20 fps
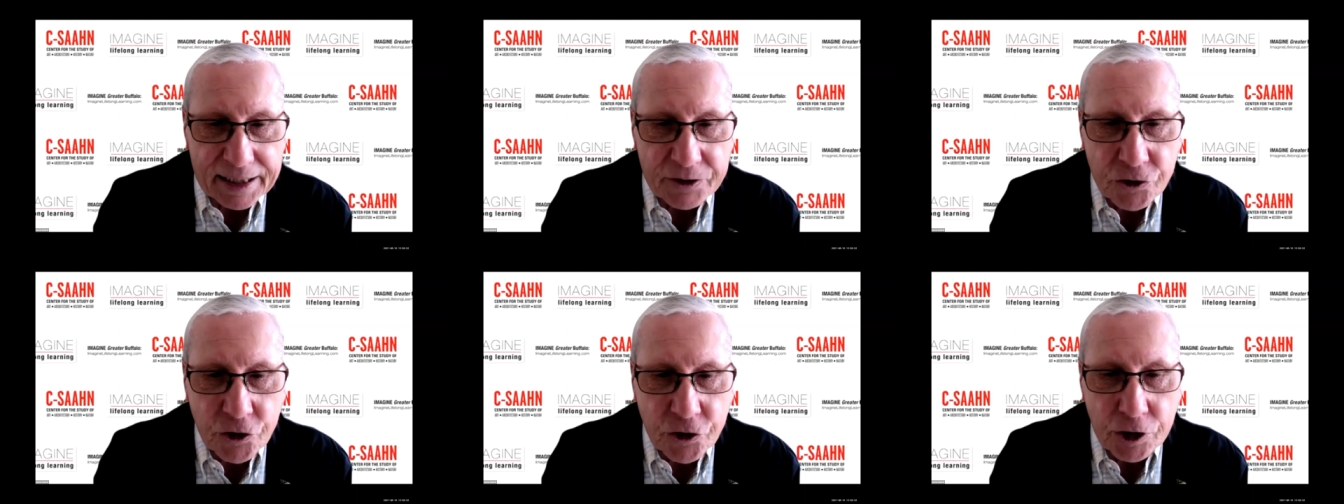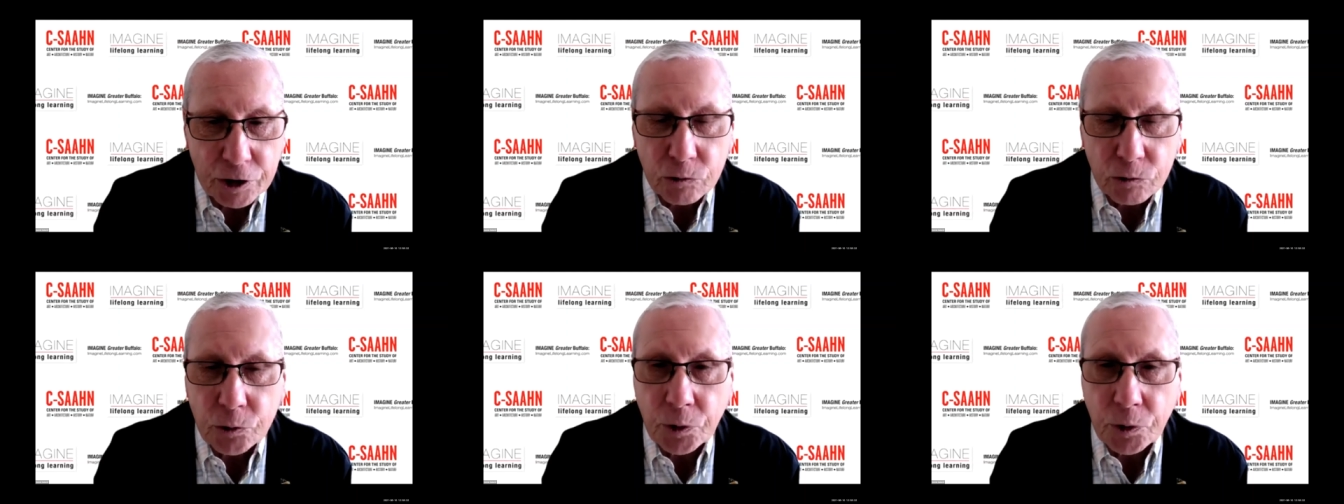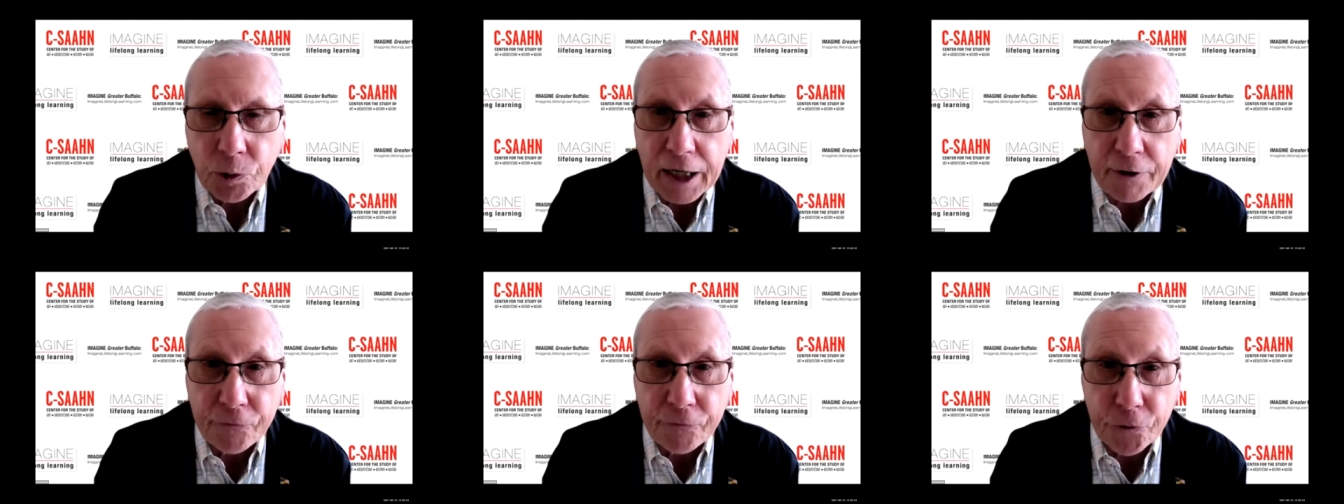children
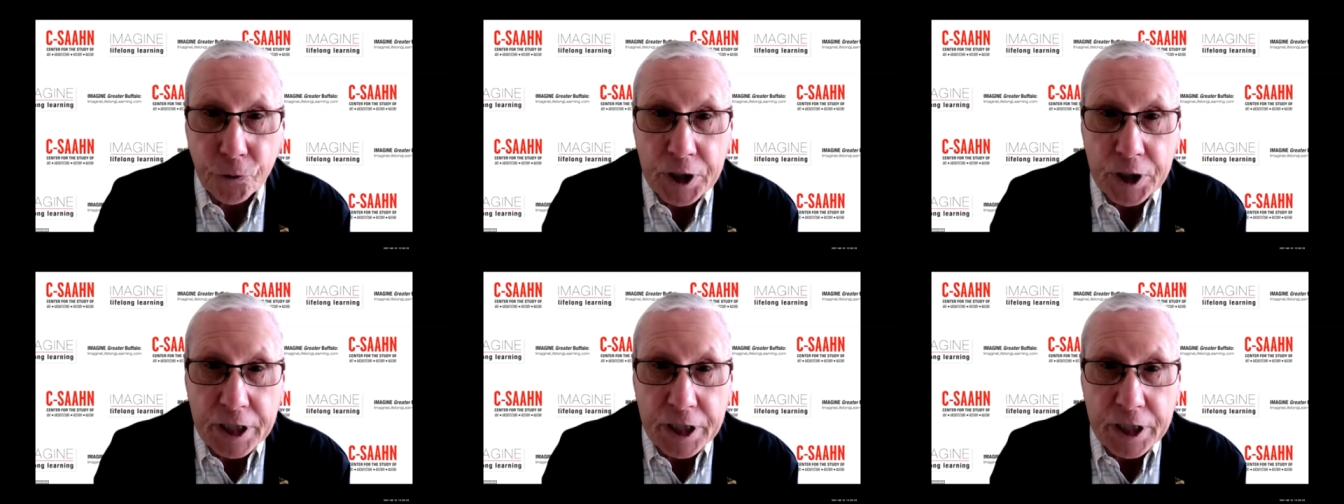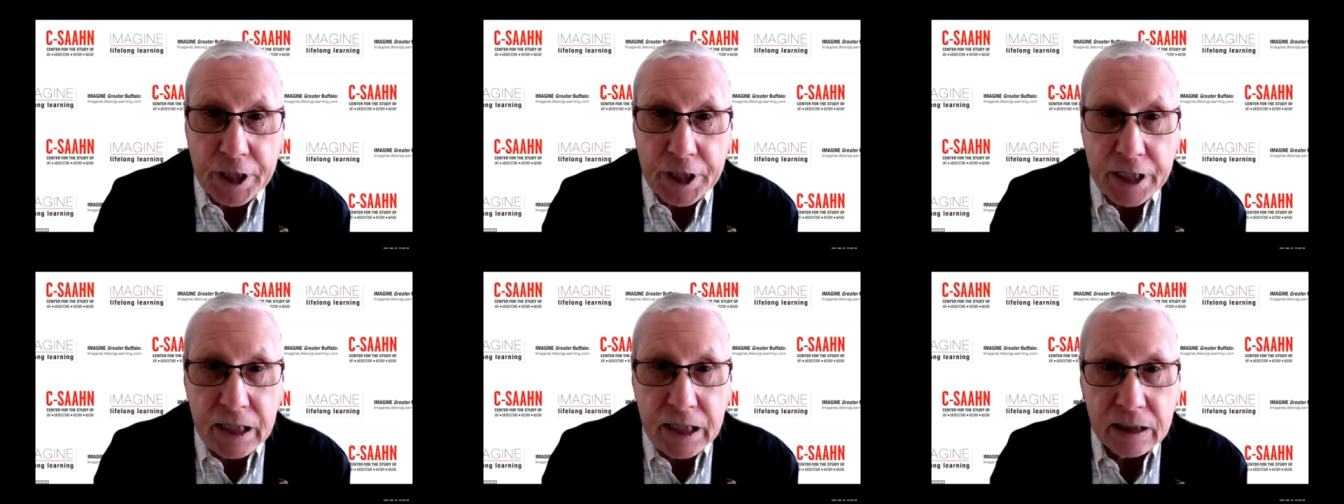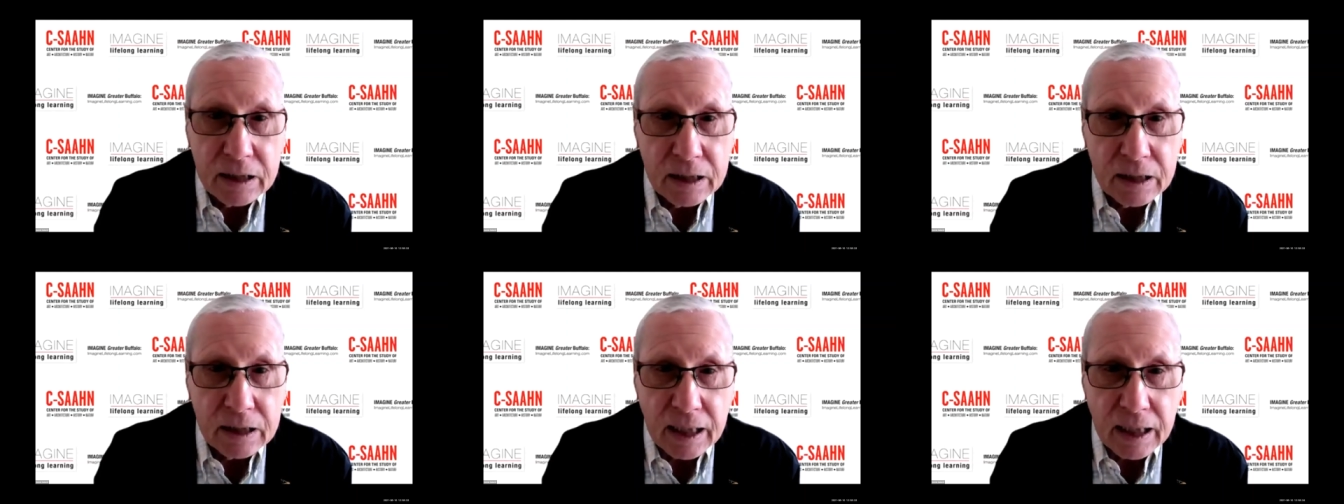are free,
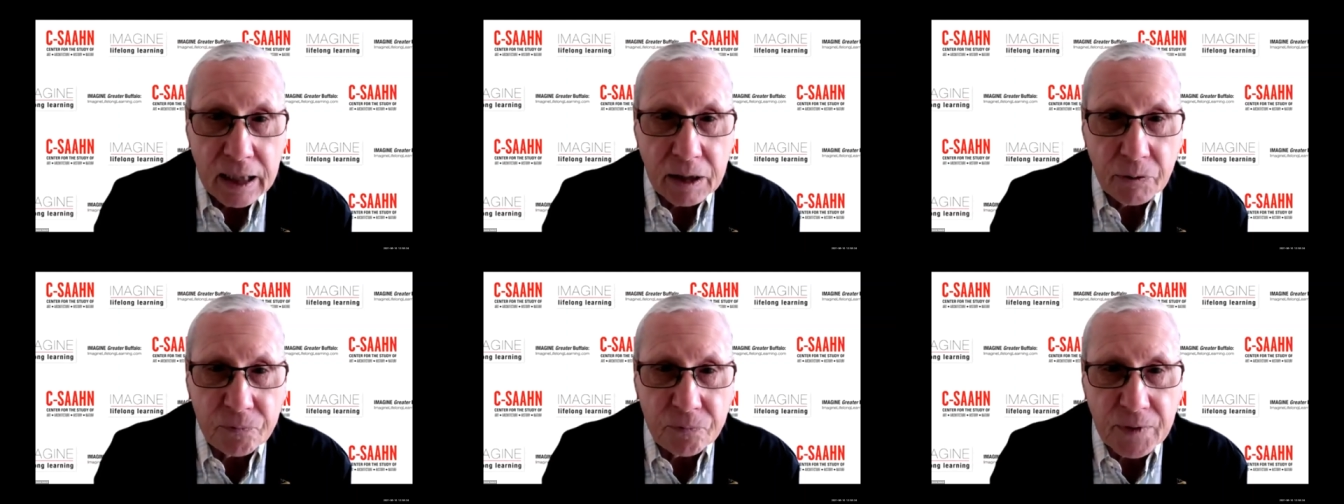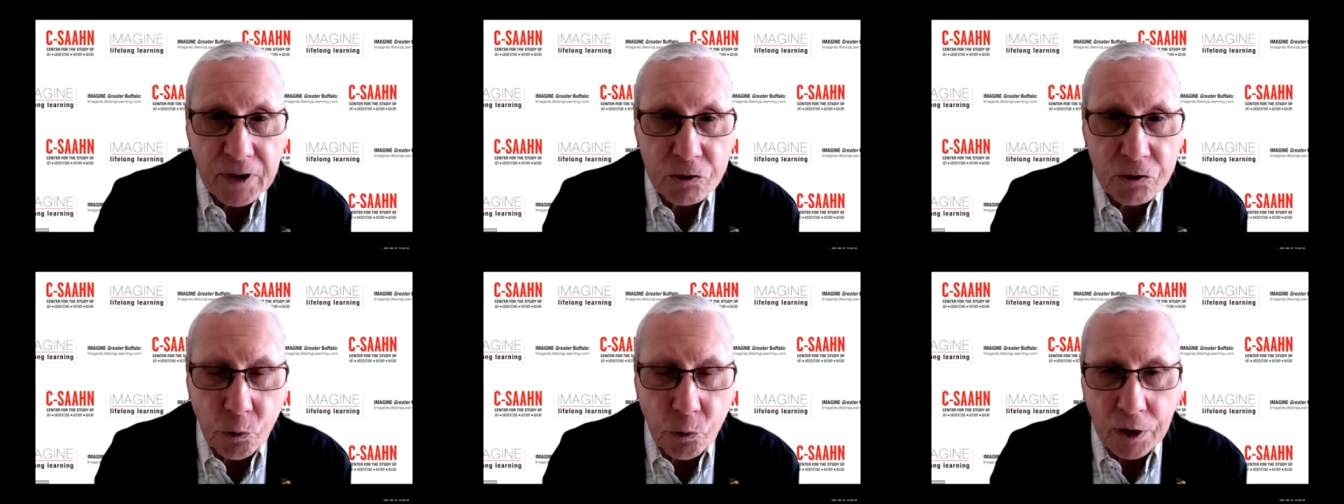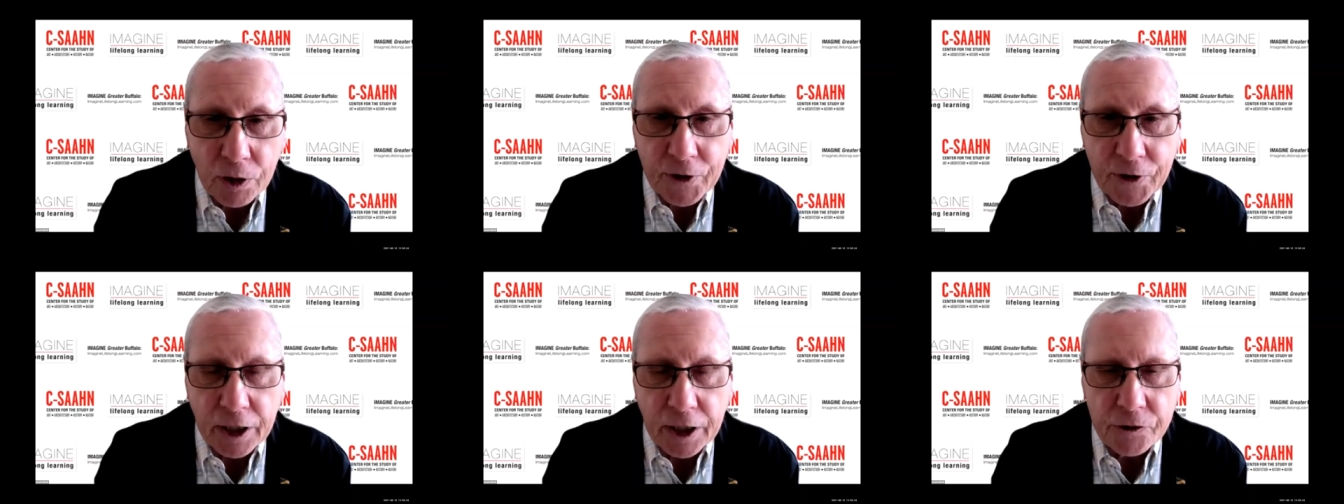
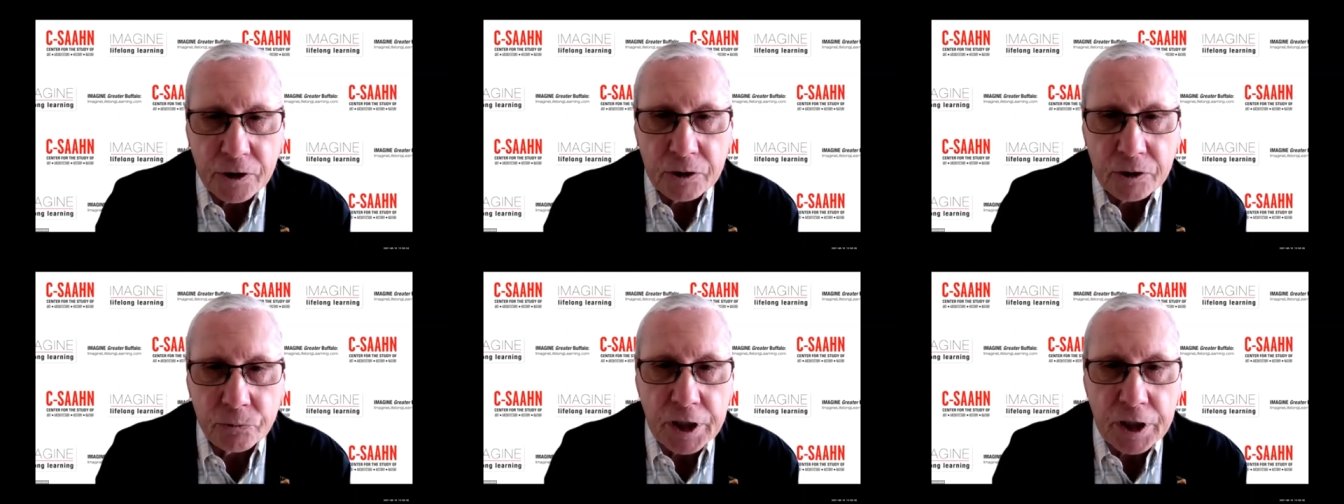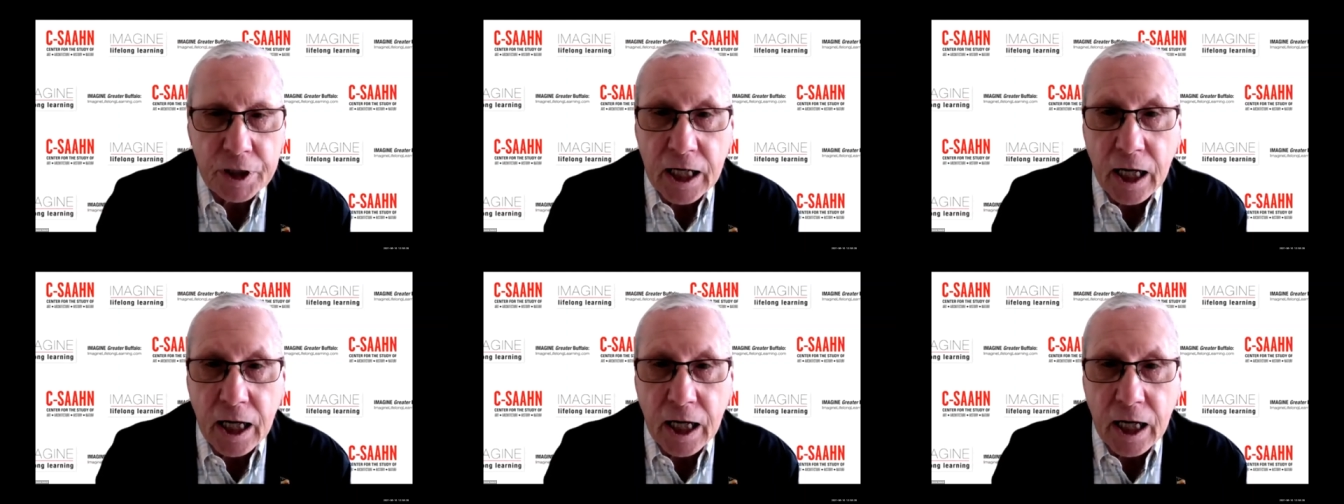12 and under,